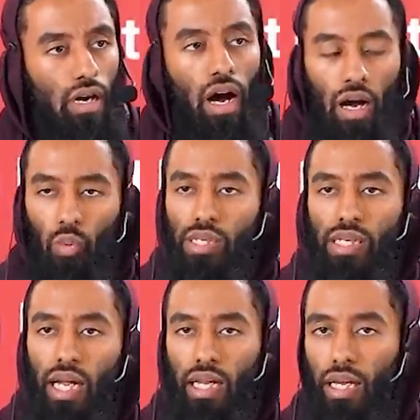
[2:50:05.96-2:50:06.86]

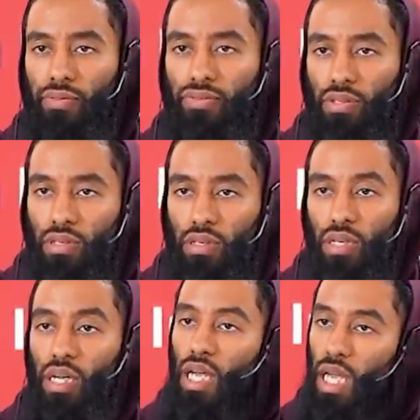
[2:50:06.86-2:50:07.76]
Wasn't that a gift?
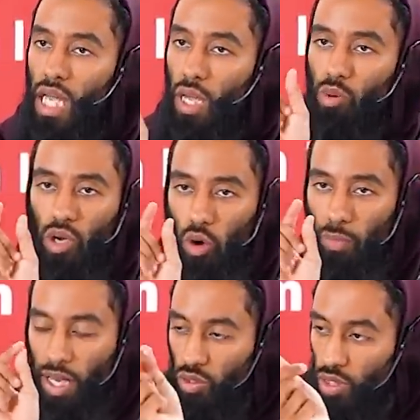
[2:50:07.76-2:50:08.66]
Here we go
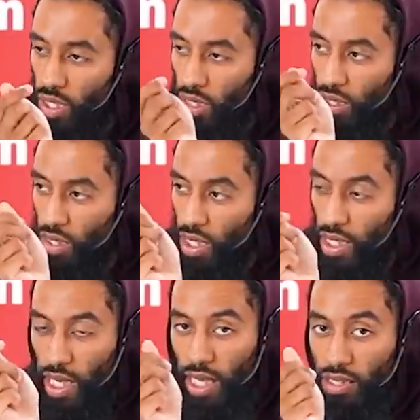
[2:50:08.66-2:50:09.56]
back to the
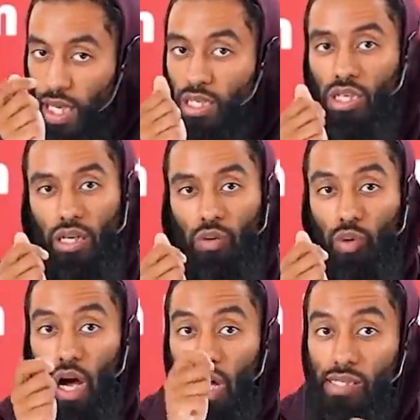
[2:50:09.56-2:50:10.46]
intention. We
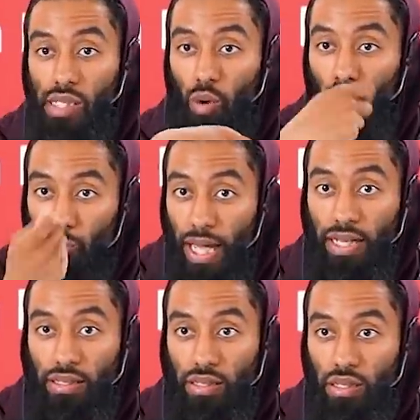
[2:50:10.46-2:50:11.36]
ask the one who
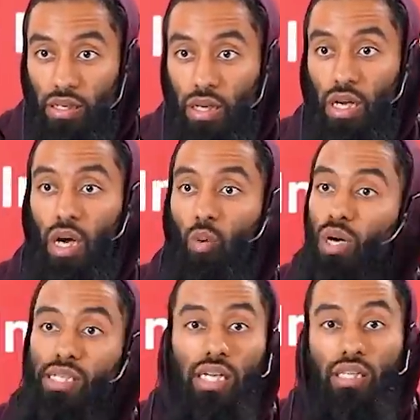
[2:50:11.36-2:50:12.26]
paid.
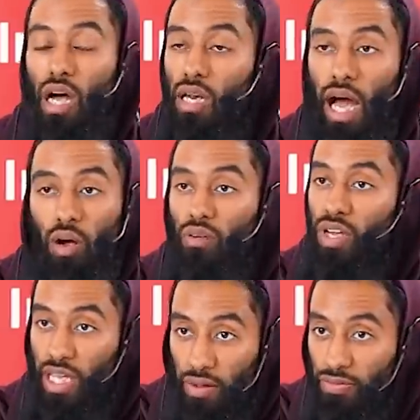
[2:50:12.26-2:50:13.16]
Was it done out of a
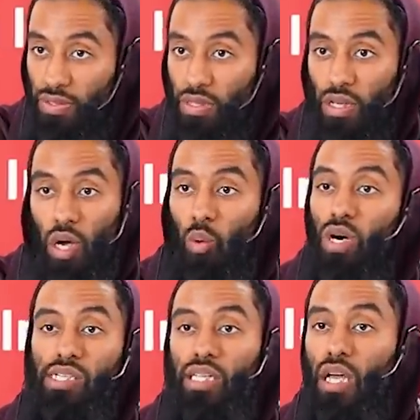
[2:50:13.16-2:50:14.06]
gift?
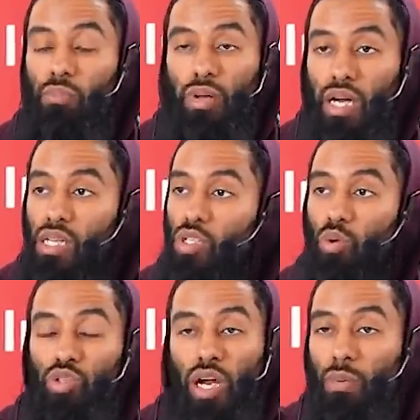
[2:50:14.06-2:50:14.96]
Was it done because you
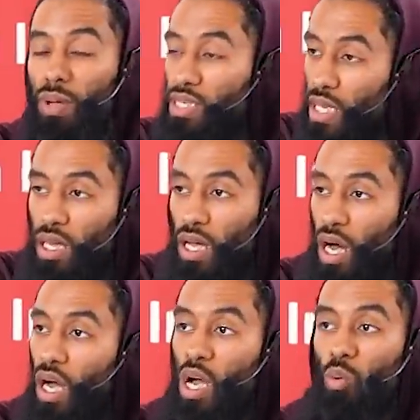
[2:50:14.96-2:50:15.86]
were trying to pay
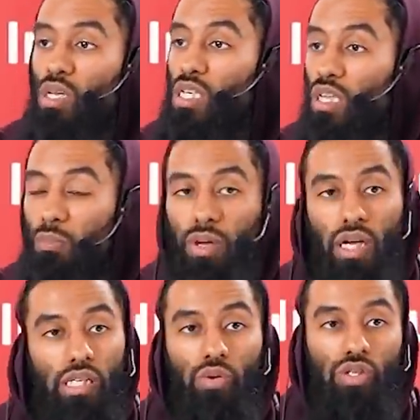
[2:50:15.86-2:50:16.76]
sadaqah? Was it done
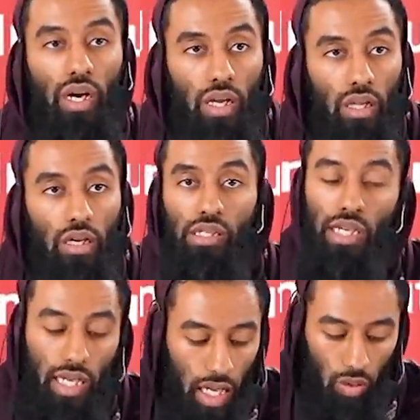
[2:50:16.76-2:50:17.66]
because he was trying to
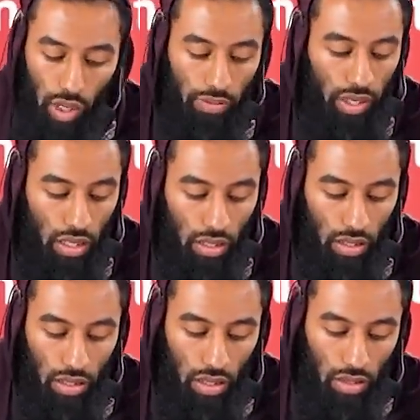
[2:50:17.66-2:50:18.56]
zakat, whatever?
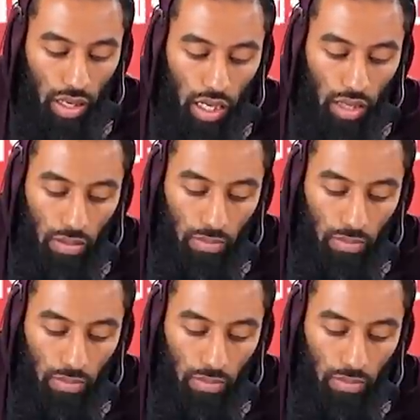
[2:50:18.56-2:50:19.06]
Right?